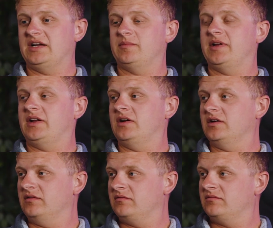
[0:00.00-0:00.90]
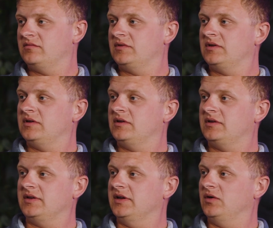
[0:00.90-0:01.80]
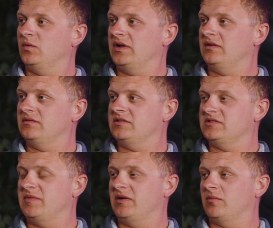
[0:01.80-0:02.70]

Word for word: depending on, you know, what is being